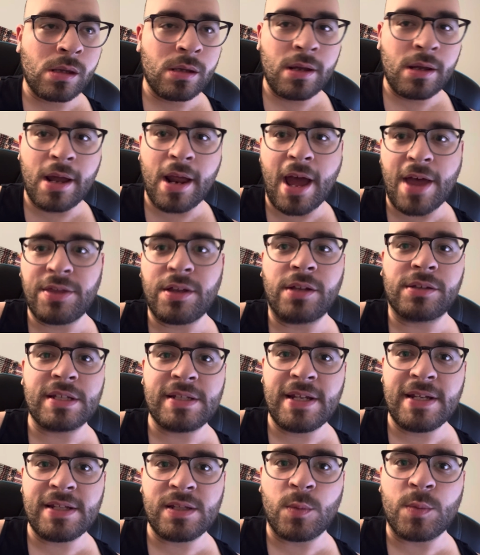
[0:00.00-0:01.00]
And I thought the
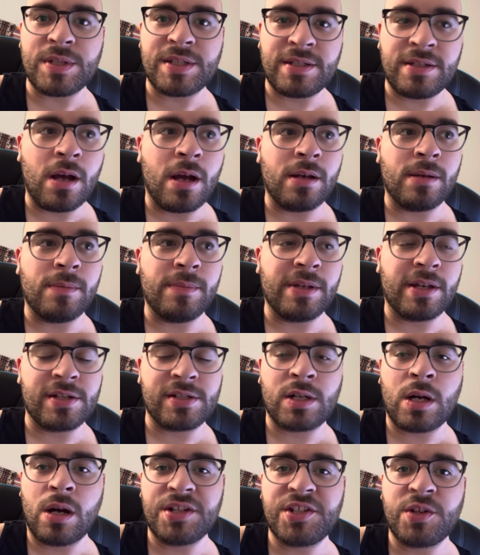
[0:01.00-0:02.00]
season was done
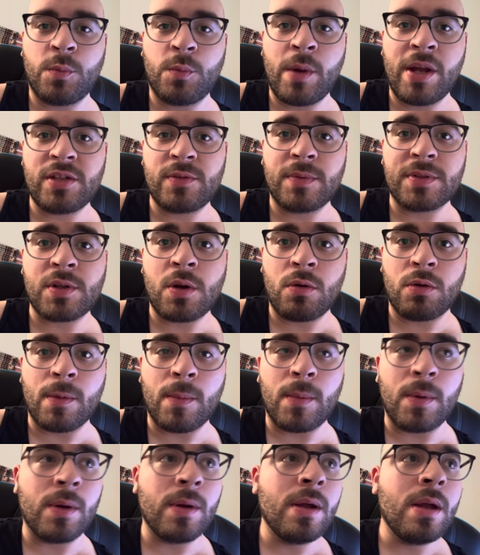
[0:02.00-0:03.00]
because Carson Wentz was
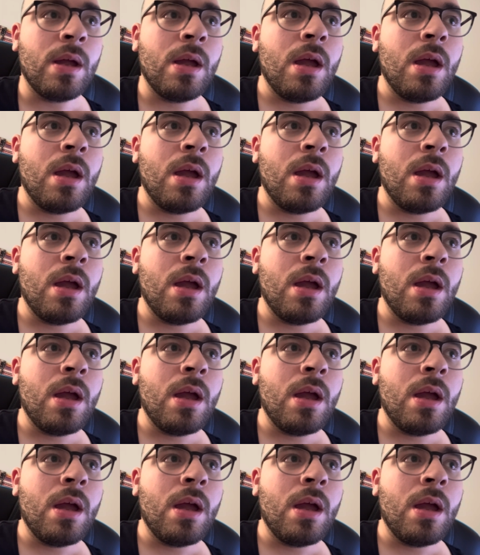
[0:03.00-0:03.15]
horrible.